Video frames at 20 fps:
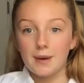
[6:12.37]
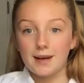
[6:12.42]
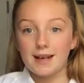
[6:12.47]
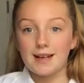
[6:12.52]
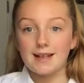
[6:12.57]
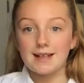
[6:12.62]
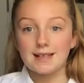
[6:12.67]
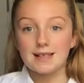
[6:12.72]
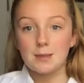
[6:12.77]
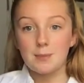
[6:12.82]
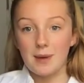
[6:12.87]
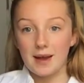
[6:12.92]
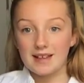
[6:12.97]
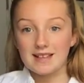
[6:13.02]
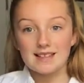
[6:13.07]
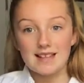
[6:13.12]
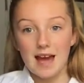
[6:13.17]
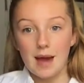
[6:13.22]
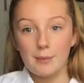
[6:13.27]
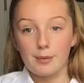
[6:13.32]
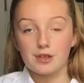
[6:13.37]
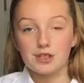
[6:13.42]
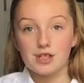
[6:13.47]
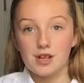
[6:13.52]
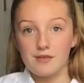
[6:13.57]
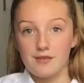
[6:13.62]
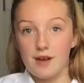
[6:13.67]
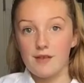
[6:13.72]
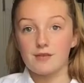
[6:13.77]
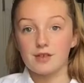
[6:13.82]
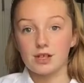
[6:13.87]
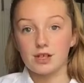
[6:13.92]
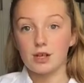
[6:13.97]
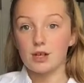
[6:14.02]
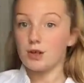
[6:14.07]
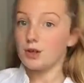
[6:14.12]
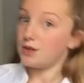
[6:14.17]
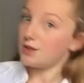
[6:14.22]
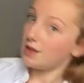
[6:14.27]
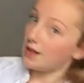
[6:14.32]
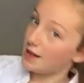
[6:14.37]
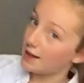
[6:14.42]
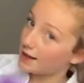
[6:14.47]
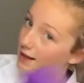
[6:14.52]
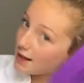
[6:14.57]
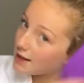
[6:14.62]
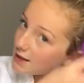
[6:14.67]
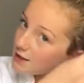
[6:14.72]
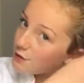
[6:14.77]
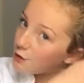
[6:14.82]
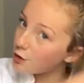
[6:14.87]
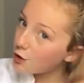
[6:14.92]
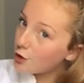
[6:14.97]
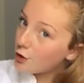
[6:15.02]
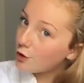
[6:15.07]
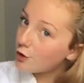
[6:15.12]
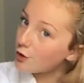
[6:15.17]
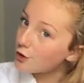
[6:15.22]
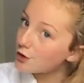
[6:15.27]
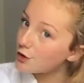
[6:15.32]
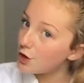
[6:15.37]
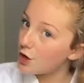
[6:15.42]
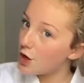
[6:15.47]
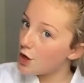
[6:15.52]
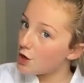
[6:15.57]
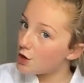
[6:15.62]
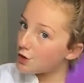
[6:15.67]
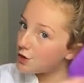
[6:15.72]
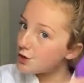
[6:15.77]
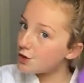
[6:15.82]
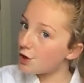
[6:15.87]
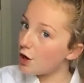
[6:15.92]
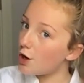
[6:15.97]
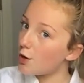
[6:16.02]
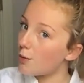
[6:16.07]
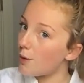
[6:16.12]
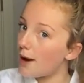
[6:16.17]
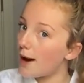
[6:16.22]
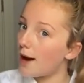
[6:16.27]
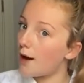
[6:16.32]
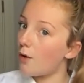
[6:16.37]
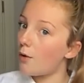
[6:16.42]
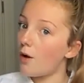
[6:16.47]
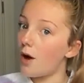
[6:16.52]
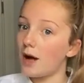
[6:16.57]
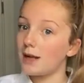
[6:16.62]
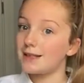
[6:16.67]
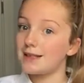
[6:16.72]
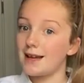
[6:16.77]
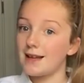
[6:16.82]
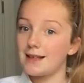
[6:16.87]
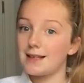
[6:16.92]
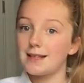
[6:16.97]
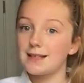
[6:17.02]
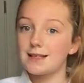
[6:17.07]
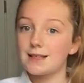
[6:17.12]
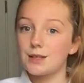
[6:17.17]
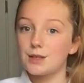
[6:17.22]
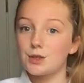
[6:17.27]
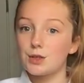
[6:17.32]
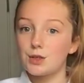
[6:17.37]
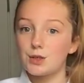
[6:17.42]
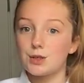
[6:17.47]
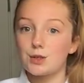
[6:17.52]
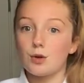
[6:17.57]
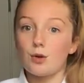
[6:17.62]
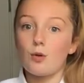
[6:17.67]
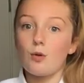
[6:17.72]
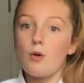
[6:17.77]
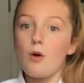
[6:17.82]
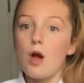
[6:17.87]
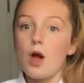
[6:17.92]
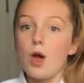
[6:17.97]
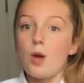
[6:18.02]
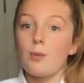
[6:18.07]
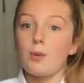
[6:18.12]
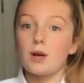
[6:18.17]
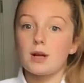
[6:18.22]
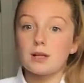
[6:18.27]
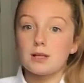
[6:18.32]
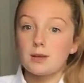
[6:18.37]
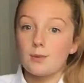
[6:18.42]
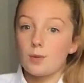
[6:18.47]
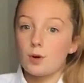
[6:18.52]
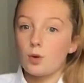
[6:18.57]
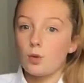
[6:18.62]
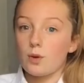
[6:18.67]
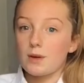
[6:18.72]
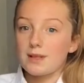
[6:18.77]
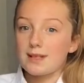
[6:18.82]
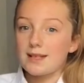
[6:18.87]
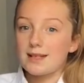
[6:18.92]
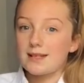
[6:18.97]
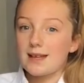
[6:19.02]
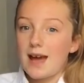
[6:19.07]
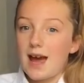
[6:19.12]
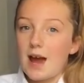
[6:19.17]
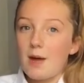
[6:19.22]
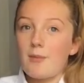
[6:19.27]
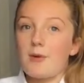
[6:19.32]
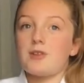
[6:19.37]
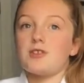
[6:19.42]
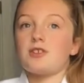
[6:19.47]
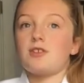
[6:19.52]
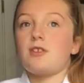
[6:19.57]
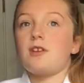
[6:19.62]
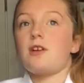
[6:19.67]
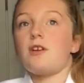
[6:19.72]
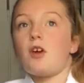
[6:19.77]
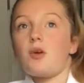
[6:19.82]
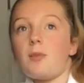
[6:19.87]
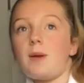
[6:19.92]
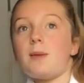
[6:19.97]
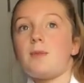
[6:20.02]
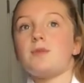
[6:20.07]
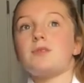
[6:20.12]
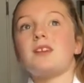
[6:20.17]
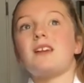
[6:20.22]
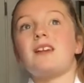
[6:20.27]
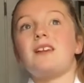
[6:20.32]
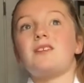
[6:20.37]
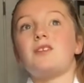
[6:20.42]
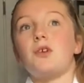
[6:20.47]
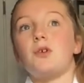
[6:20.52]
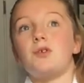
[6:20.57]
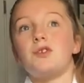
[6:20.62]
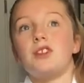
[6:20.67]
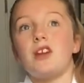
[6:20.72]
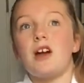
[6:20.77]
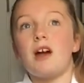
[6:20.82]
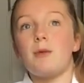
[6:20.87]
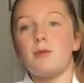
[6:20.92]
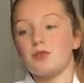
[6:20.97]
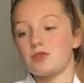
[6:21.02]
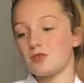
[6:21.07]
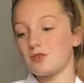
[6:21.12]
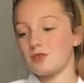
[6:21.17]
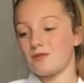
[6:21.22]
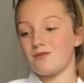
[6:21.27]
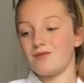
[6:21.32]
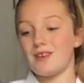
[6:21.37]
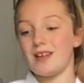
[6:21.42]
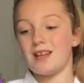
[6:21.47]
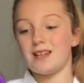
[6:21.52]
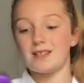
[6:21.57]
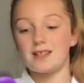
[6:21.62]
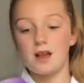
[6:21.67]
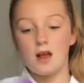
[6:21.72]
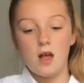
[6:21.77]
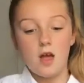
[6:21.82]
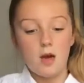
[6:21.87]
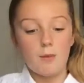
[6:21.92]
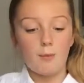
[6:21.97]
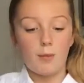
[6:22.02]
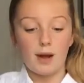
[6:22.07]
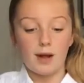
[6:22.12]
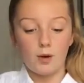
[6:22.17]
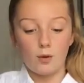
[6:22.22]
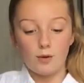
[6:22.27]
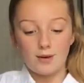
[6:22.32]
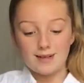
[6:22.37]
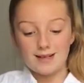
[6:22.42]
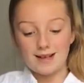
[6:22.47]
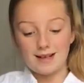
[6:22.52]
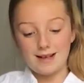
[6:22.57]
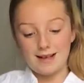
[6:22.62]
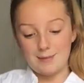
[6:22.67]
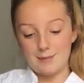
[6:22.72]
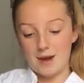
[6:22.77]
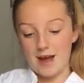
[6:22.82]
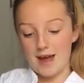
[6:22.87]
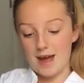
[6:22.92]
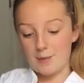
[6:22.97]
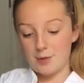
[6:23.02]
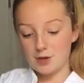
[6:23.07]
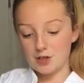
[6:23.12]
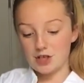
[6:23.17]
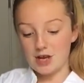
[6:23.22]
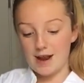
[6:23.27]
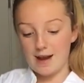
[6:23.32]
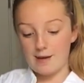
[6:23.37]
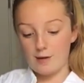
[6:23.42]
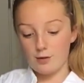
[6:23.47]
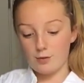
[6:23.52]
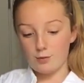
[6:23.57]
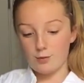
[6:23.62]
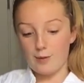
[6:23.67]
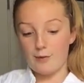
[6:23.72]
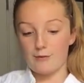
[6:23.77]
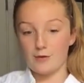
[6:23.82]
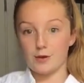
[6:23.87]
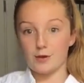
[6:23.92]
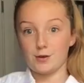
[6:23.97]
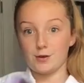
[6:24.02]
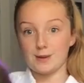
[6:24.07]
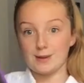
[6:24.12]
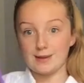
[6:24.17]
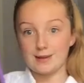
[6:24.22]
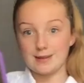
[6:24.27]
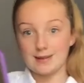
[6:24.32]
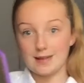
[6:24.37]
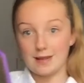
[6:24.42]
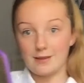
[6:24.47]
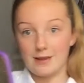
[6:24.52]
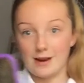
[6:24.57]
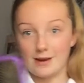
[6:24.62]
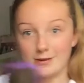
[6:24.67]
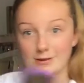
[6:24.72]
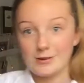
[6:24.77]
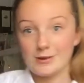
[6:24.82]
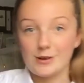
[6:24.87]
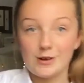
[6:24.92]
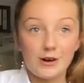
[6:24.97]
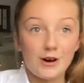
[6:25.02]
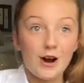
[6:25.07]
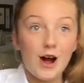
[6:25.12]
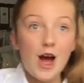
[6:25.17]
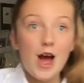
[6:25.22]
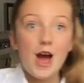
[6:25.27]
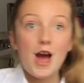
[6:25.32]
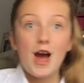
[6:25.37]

but it is the best hairbrush I've ever used it gets through your knots so well I take this to school because someone always needs a hairbrush and I know people say like don't use hairbrush because of nits but I always clean my hairbrush out whether you can see that or not